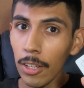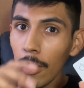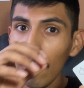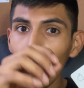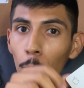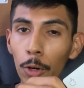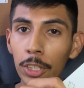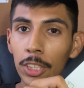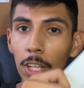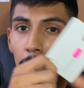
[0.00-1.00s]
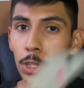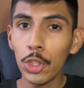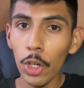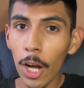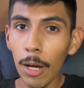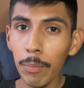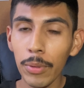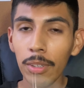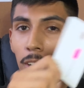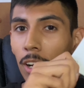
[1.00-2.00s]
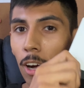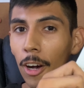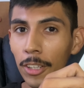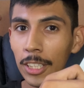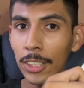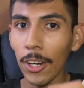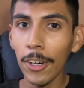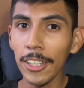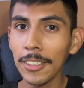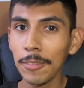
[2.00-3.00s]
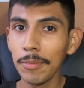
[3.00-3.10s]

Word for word: of course, the drop on this card.